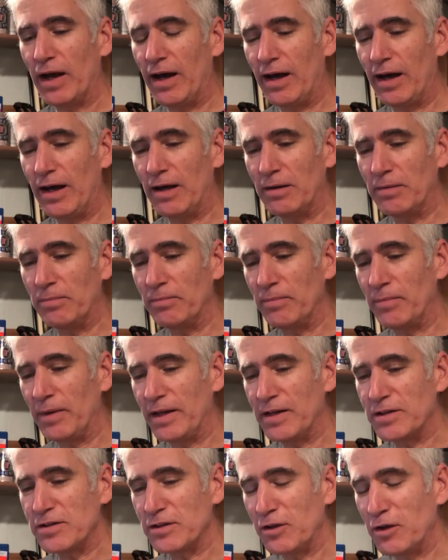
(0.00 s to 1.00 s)

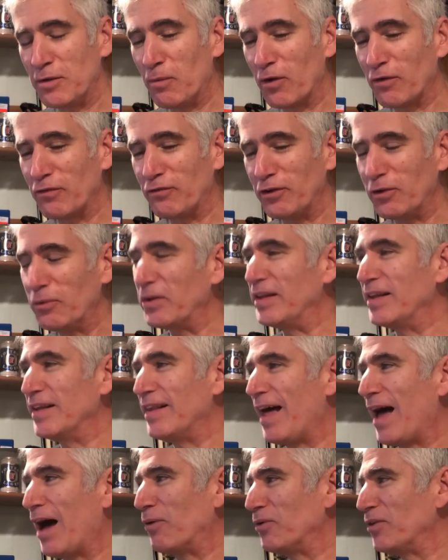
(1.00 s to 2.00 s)
It's a little more fluid
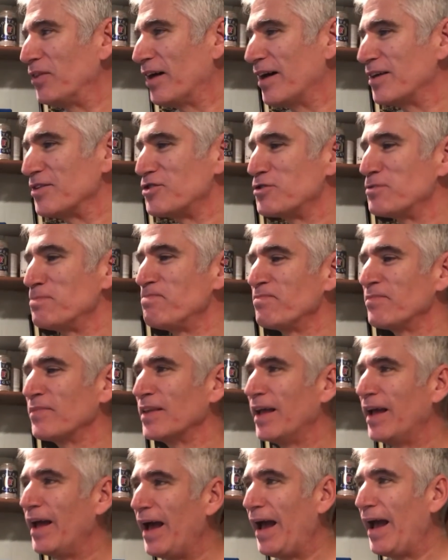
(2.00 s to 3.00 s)
than that with us.
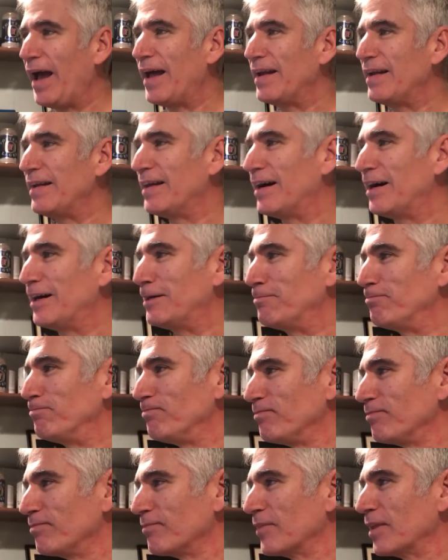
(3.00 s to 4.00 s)
And
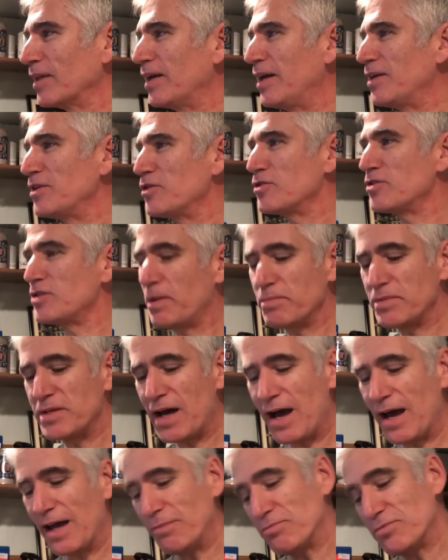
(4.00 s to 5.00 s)
so
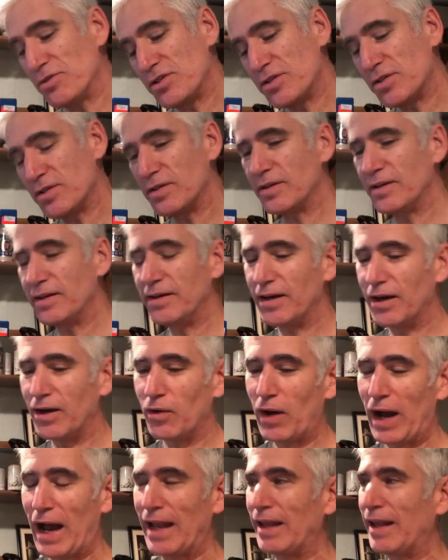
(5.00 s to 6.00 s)
sometimes,
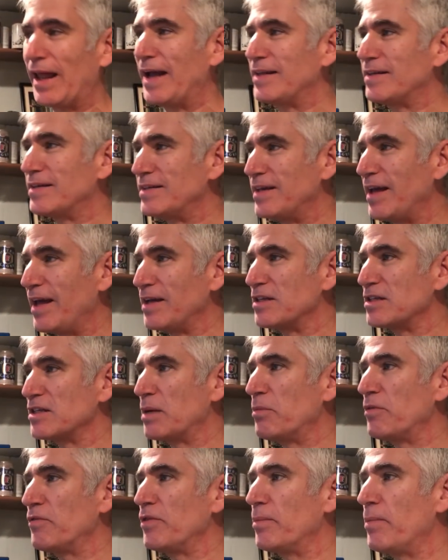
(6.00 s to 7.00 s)
I like to take
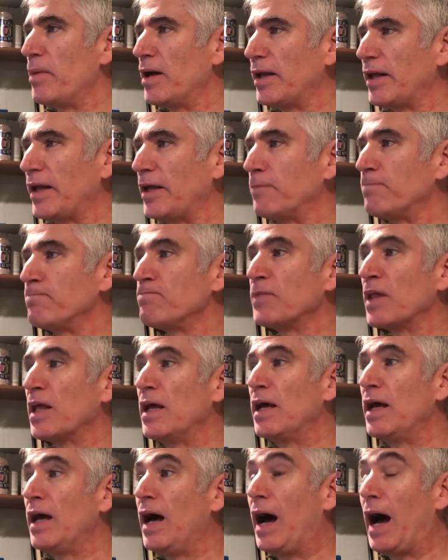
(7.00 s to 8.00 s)
some of the money,
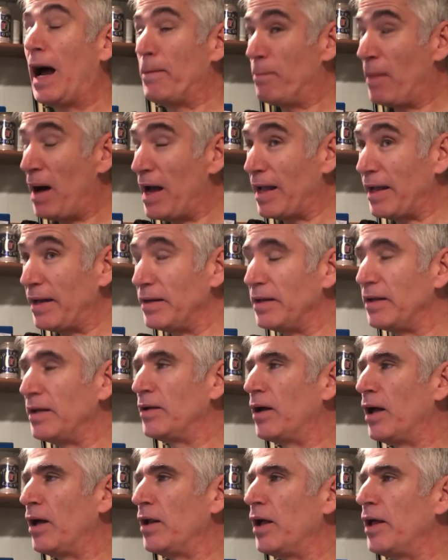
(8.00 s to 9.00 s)
I might,
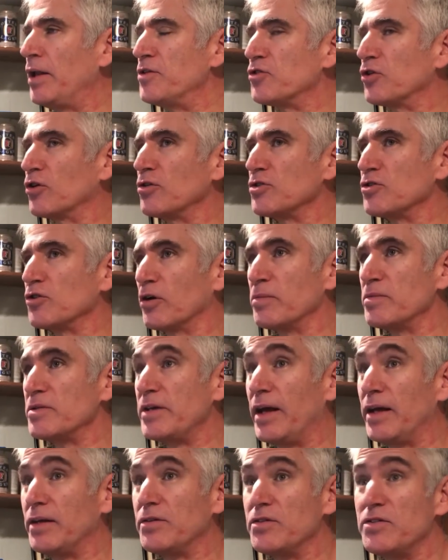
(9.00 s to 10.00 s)
in certain
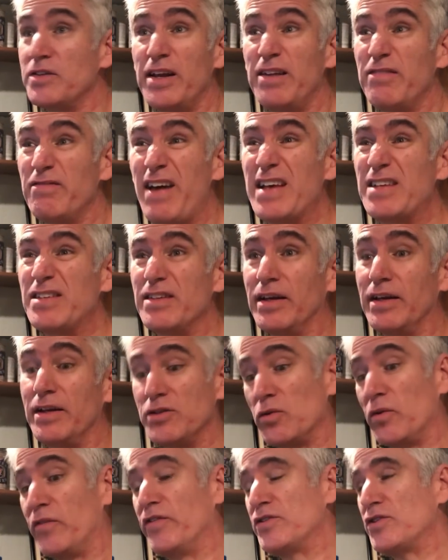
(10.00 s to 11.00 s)
circumstances, and invest
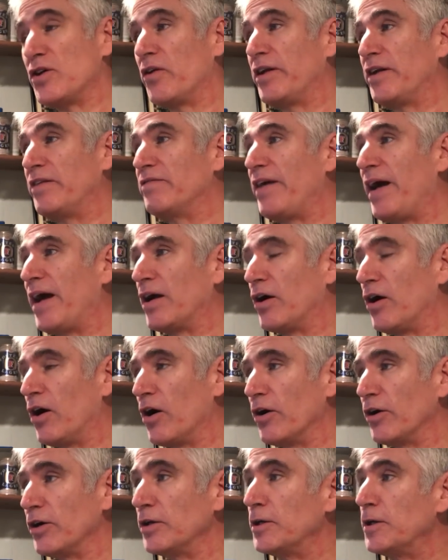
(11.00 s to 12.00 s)
it. So if it's already in
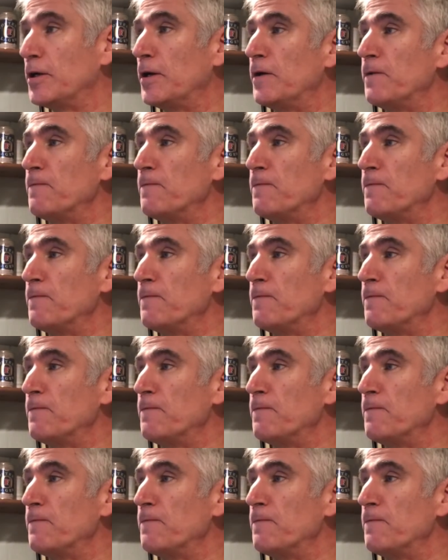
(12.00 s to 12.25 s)
Vanguard,